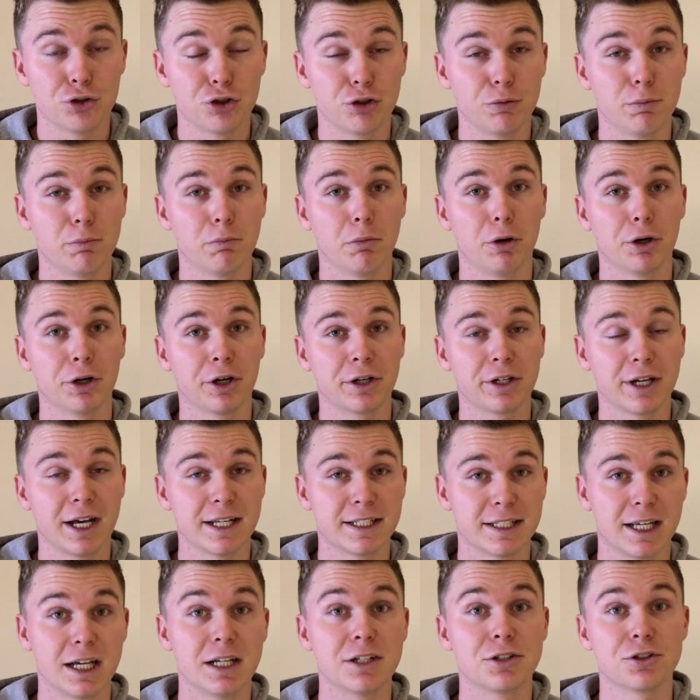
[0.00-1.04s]
YouTube
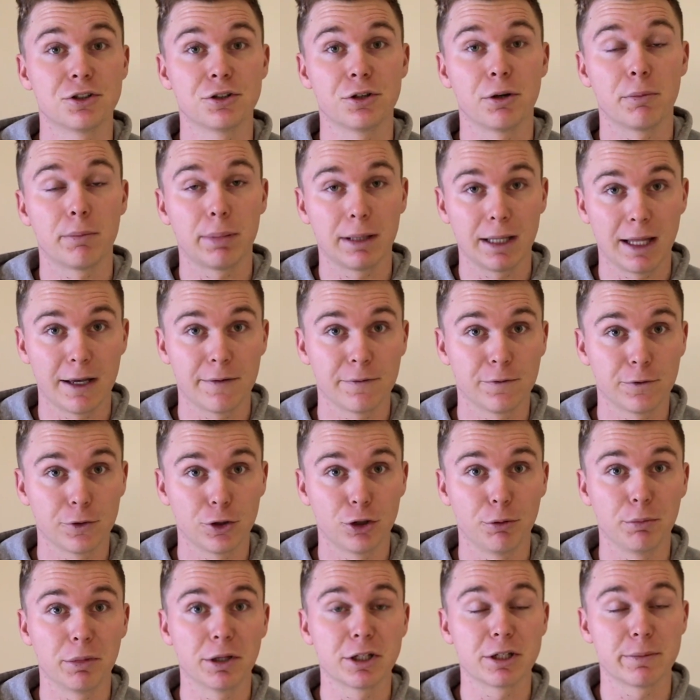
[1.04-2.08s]
monetization
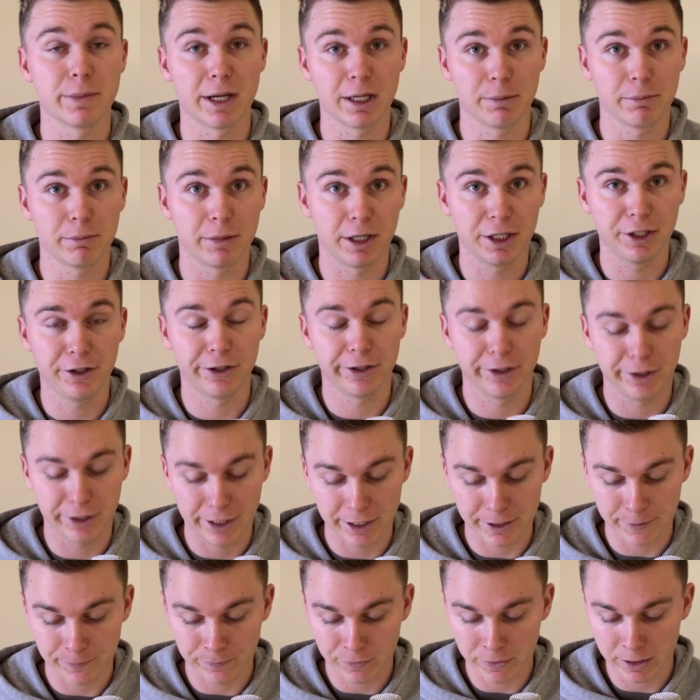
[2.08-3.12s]
platform to make money
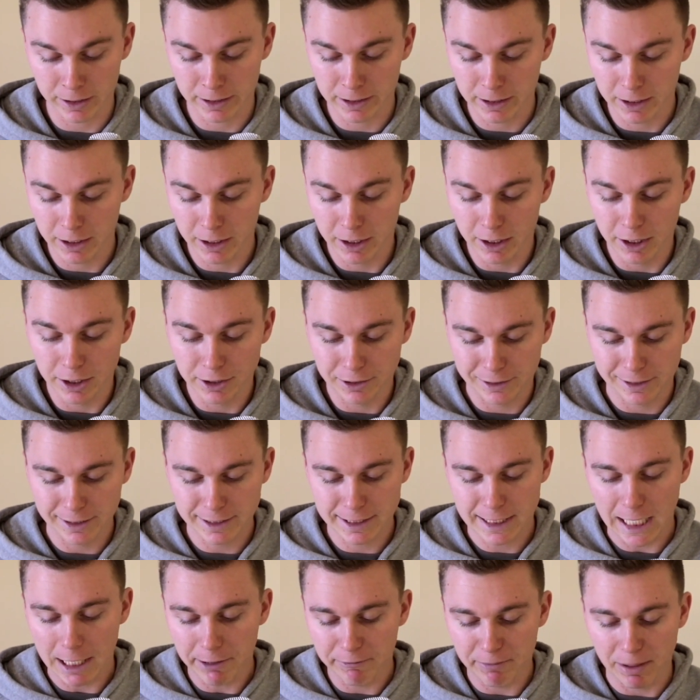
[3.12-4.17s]
online. So let's
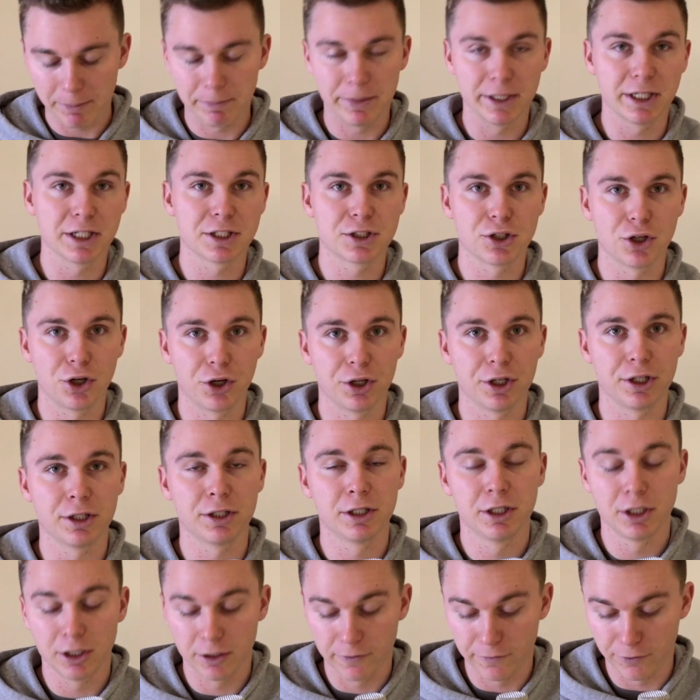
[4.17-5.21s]
start with my biggest earner
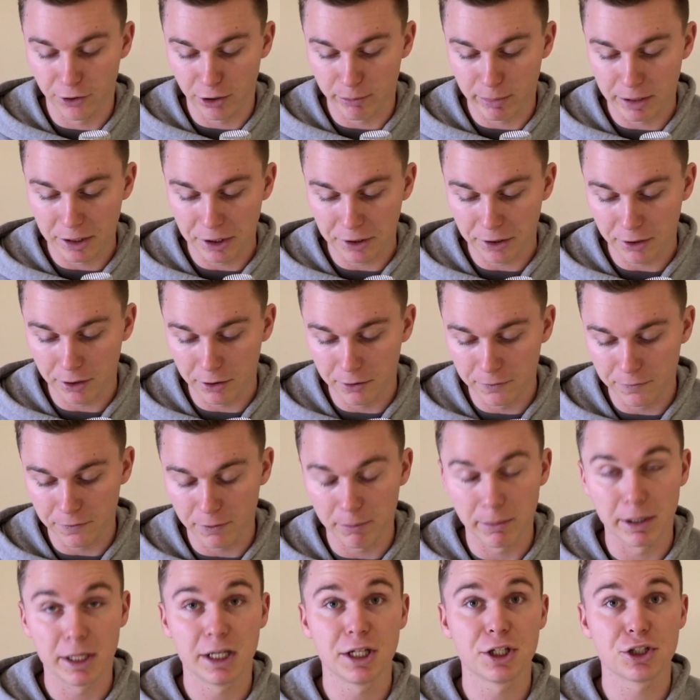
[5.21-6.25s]
for the month of
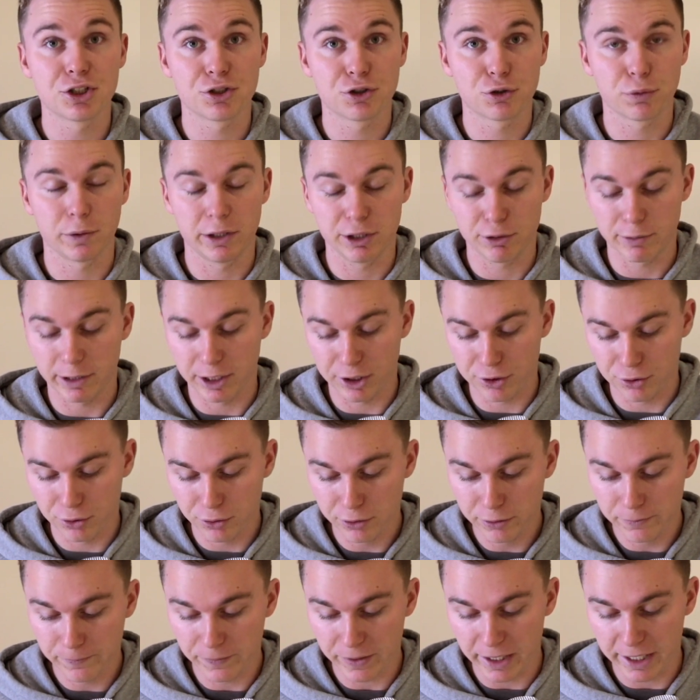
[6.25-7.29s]
March
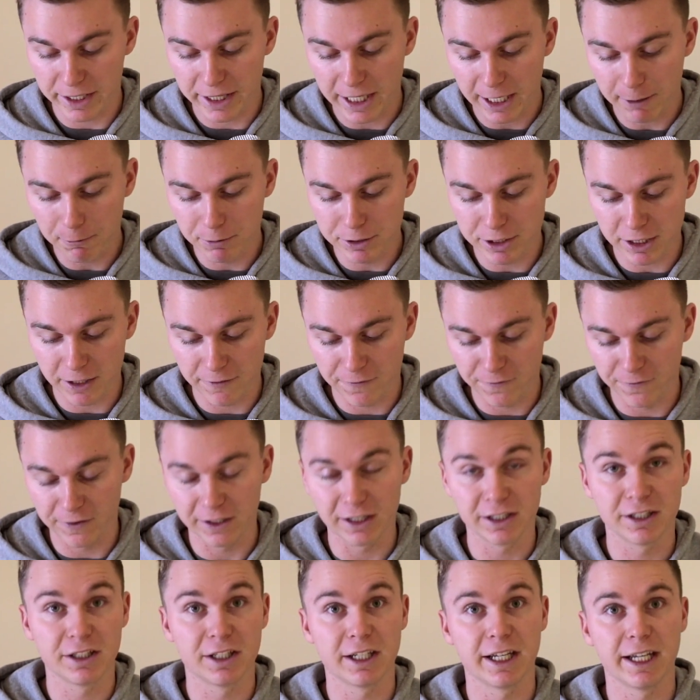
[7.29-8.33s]
2022, and that was
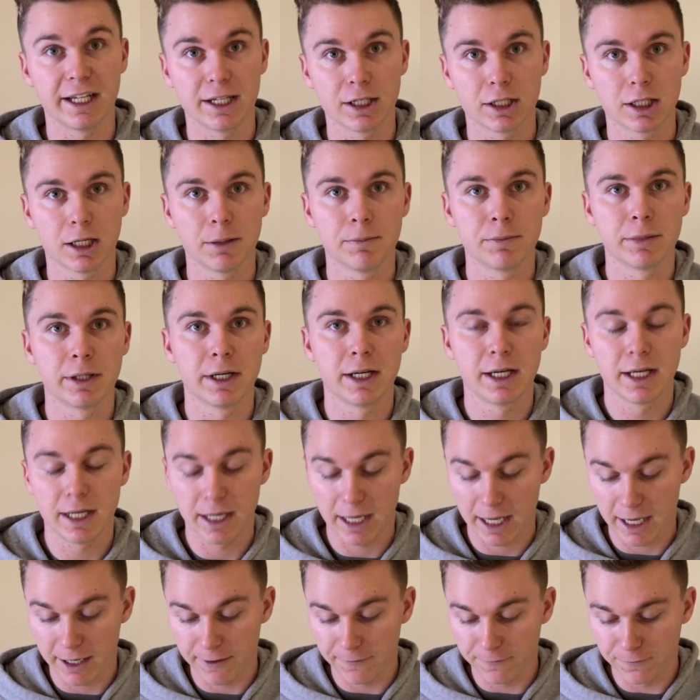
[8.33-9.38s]
affiliate income
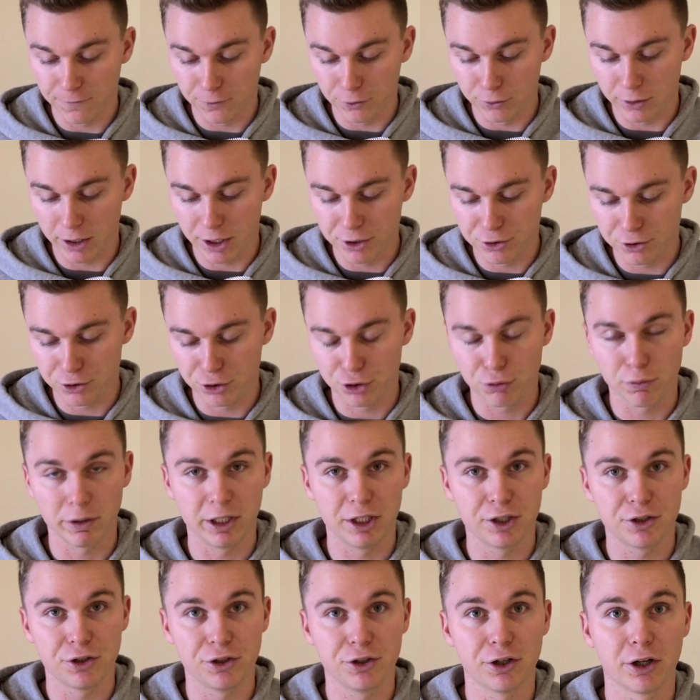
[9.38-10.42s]
at
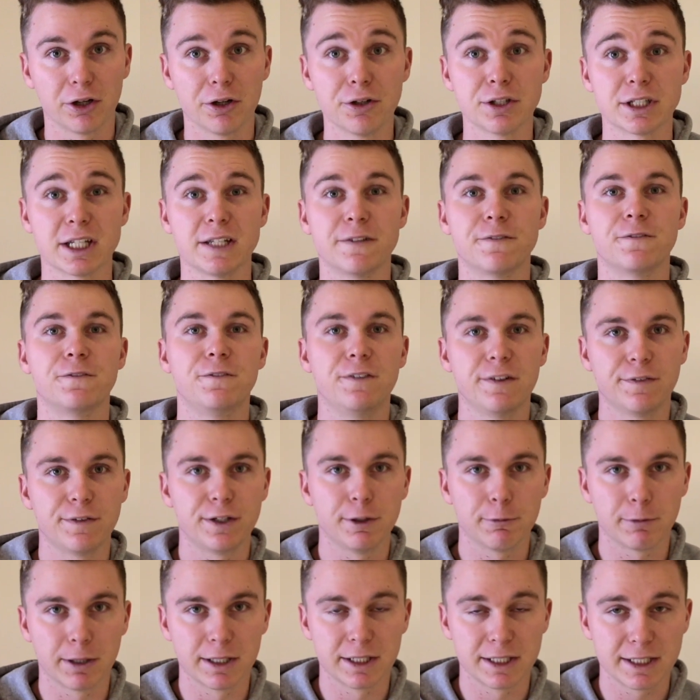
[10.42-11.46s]

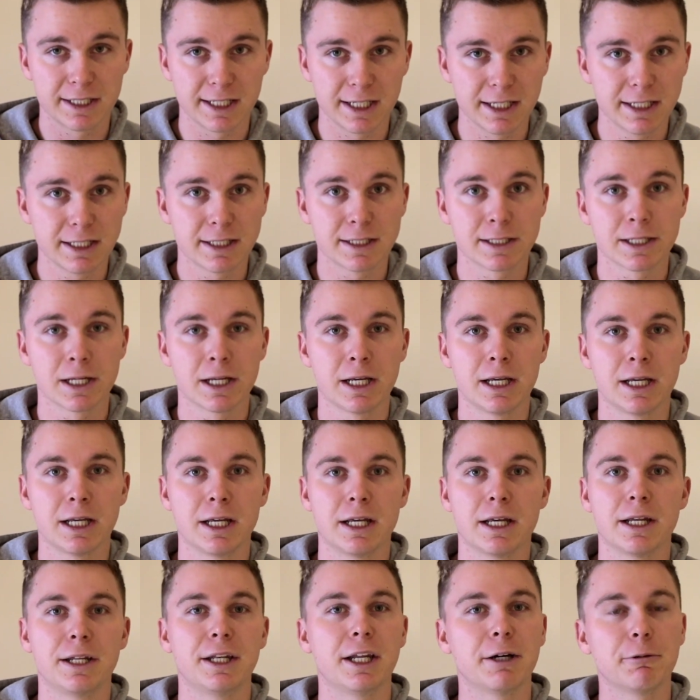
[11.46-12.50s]
$422.51.
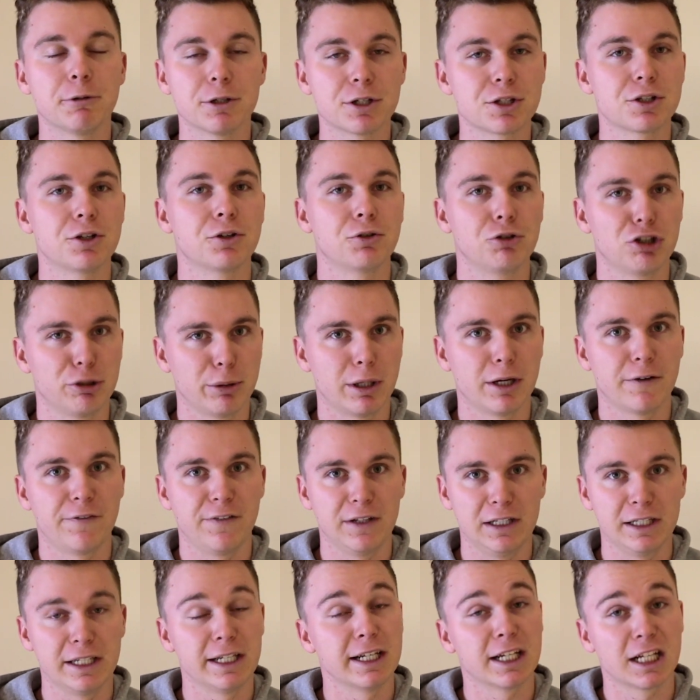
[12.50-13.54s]
Now, what's so good about
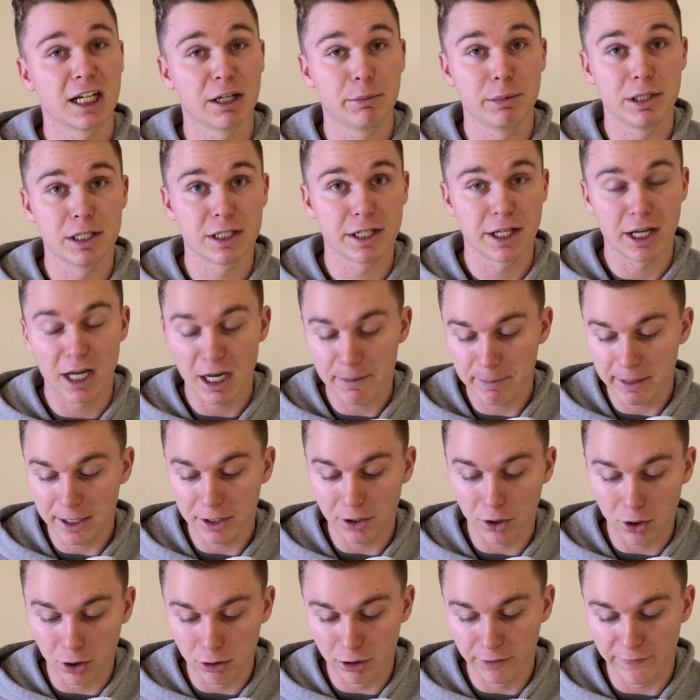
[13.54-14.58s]
affiliate income is I made
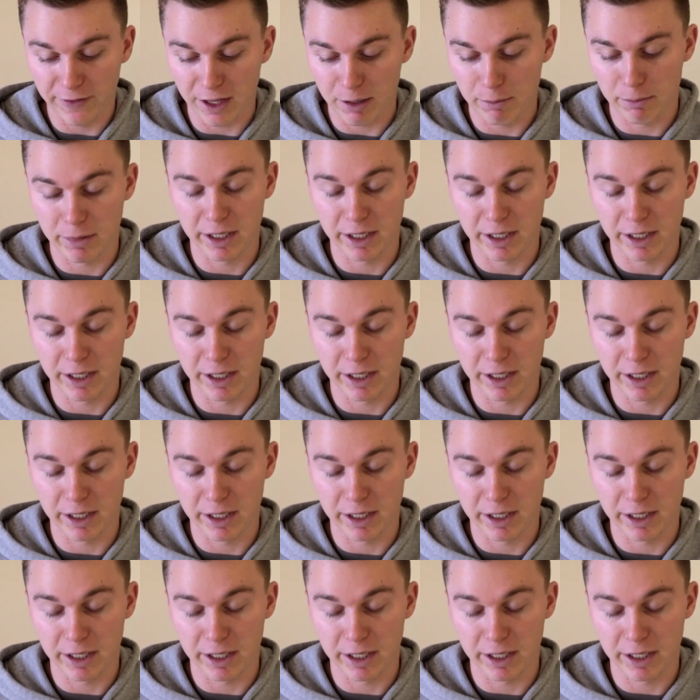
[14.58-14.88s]
all of that